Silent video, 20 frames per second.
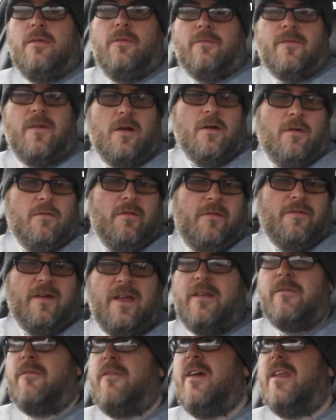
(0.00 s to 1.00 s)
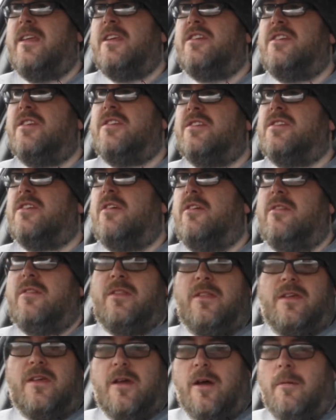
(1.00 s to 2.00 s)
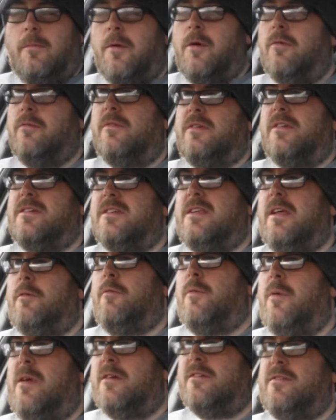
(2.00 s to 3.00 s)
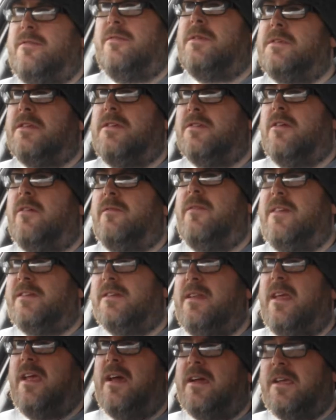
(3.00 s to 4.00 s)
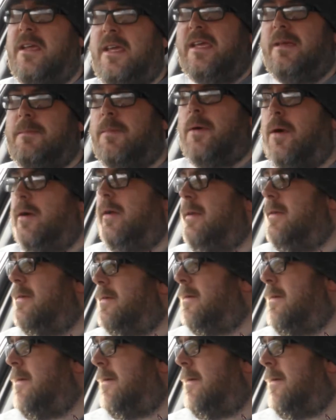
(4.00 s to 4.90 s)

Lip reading: Overall the fit and finish is good. The cup holder still works, which is obviously a key point.